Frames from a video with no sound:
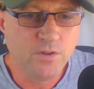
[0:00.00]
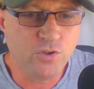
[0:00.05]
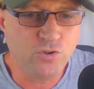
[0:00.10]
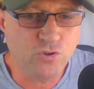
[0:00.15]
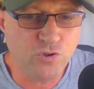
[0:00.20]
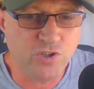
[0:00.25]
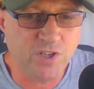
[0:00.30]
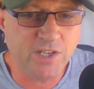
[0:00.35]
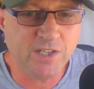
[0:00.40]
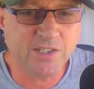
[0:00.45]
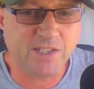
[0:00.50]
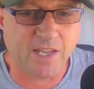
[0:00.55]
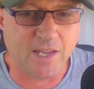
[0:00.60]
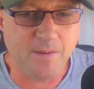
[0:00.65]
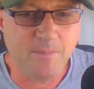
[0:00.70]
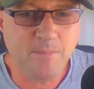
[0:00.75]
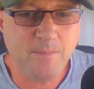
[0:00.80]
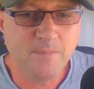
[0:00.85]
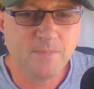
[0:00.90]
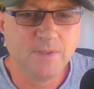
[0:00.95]
The New Year
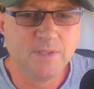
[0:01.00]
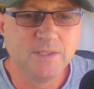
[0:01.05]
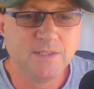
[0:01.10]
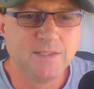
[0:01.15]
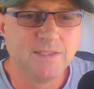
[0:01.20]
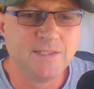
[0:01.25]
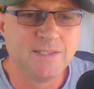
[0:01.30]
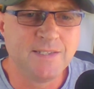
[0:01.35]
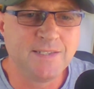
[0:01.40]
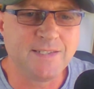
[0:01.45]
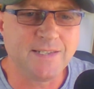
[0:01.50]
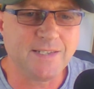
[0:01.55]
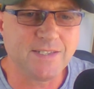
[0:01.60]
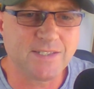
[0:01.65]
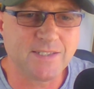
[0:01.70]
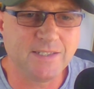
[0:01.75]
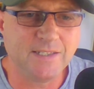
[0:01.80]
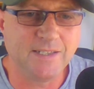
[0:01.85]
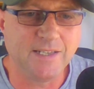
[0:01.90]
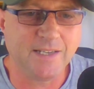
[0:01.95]
game it's
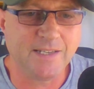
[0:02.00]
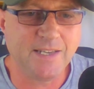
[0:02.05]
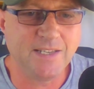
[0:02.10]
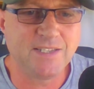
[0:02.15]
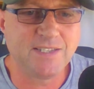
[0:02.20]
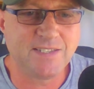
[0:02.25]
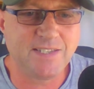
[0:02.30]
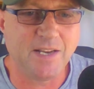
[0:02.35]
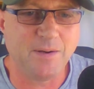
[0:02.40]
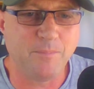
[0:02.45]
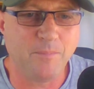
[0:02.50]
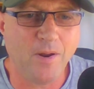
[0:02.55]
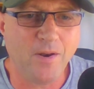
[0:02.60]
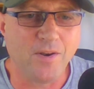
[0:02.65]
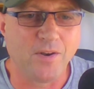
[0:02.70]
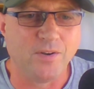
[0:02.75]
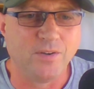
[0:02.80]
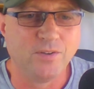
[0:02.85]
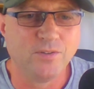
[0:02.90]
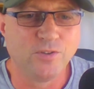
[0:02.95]
actually against St
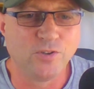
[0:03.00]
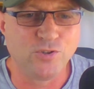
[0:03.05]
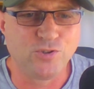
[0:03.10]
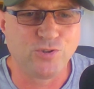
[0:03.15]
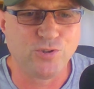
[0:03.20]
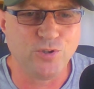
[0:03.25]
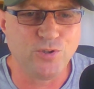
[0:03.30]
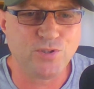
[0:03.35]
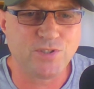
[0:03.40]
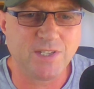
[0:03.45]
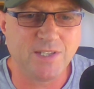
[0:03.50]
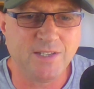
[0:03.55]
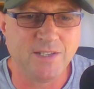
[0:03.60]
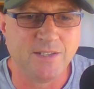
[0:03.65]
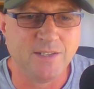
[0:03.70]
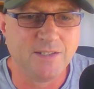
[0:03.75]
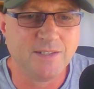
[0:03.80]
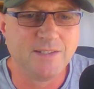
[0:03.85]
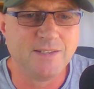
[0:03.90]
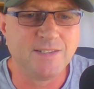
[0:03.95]
Mirren on
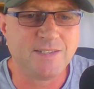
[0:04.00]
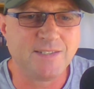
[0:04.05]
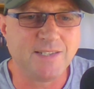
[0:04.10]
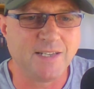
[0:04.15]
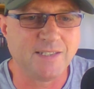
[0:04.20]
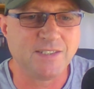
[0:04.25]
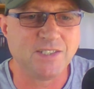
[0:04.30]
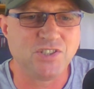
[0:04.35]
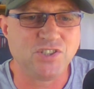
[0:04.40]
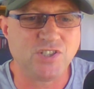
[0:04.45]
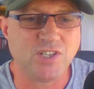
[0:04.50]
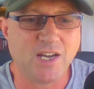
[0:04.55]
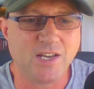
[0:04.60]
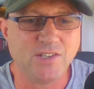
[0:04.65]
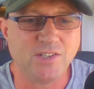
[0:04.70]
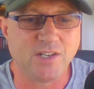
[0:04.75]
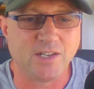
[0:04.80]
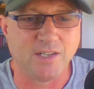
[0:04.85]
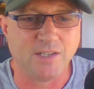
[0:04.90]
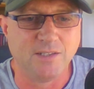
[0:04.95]
Tuesday the 2nd of
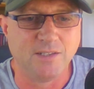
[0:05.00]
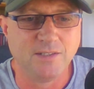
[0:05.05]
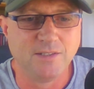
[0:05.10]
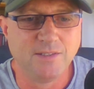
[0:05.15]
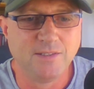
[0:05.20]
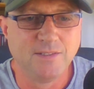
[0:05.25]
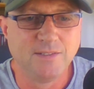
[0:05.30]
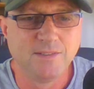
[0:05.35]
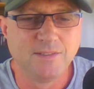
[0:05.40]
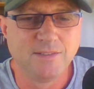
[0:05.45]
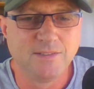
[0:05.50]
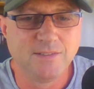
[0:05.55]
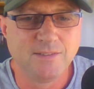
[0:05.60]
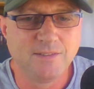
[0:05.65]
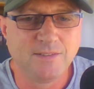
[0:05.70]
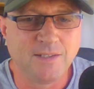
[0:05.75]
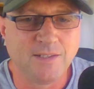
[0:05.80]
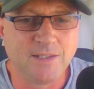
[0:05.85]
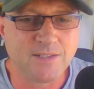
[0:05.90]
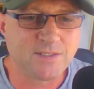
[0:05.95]
January.
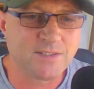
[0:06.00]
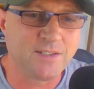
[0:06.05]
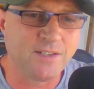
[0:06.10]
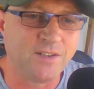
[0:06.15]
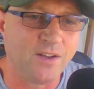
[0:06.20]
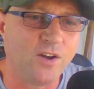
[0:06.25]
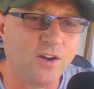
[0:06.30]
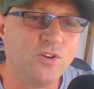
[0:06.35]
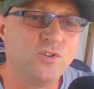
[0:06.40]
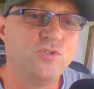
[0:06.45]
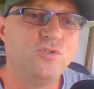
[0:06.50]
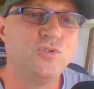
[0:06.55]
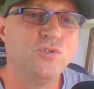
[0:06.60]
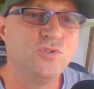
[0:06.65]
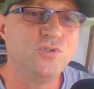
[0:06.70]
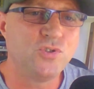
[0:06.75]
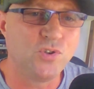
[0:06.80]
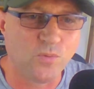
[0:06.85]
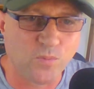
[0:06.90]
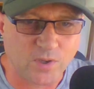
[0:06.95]
That's an
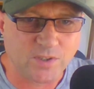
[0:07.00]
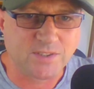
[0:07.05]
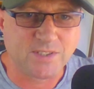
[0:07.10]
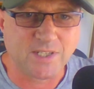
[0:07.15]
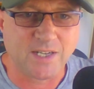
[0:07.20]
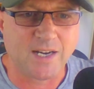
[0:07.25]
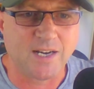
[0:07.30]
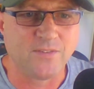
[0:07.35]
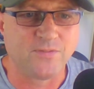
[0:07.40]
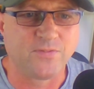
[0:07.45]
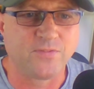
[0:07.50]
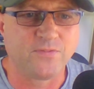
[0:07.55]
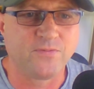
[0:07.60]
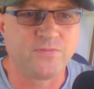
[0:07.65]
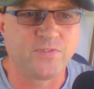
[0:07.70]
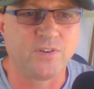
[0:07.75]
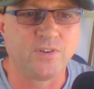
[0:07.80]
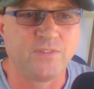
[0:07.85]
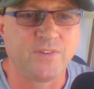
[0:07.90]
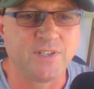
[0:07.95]
unusual one to have
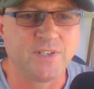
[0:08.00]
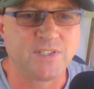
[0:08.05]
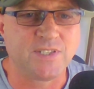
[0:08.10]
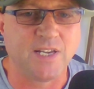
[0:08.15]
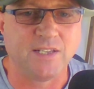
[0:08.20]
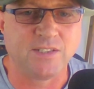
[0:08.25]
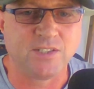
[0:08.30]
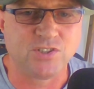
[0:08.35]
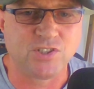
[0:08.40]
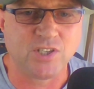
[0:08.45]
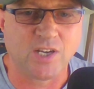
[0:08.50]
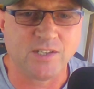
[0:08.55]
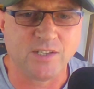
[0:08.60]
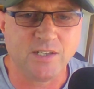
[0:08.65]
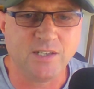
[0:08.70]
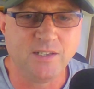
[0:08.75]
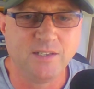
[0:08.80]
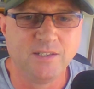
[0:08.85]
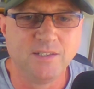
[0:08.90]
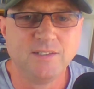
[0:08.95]
for the 2nd of
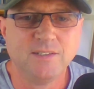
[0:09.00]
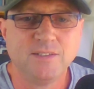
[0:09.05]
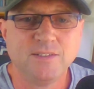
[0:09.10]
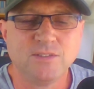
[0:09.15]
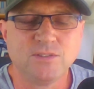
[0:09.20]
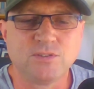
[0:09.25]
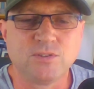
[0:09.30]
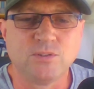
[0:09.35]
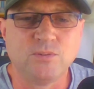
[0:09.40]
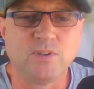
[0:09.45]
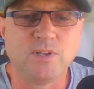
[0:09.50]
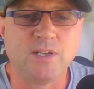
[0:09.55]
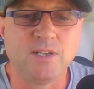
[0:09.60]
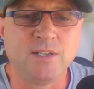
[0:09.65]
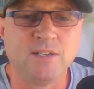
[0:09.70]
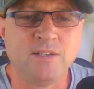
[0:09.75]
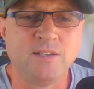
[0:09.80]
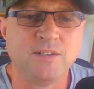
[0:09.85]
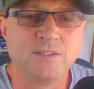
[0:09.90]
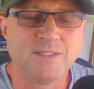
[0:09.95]
January. So
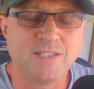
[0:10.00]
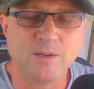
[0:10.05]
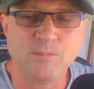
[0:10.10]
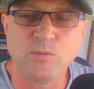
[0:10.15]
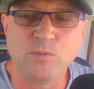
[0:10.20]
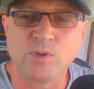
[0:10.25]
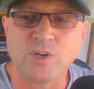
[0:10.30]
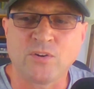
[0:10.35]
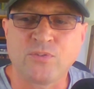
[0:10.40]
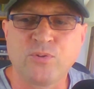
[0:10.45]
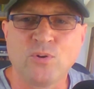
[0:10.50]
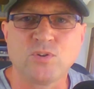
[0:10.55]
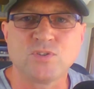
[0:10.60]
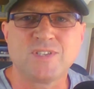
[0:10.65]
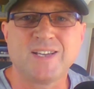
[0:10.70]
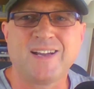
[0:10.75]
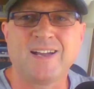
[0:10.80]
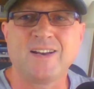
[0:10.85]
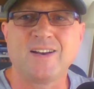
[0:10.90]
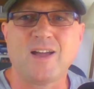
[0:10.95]
uh, tell me what your
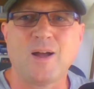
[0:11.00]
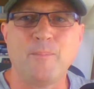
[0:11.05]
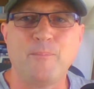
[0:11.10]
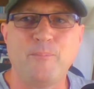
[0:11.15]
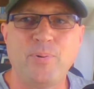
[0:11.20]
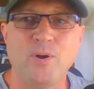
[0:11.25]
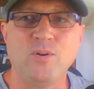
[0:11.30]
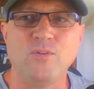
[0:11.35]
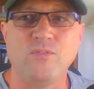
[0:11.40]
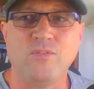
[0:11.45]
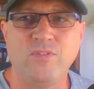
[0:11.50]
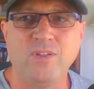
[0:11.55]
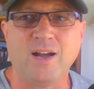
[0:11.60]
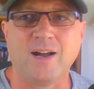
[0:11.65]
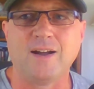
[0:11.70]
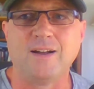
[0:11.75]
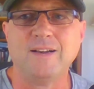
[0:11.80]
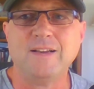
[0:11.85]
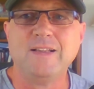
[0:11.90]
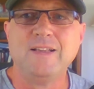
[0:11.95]
thoughts are about
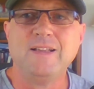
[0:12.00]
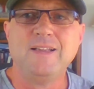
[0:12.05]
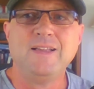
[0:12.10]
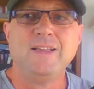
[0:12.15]
that.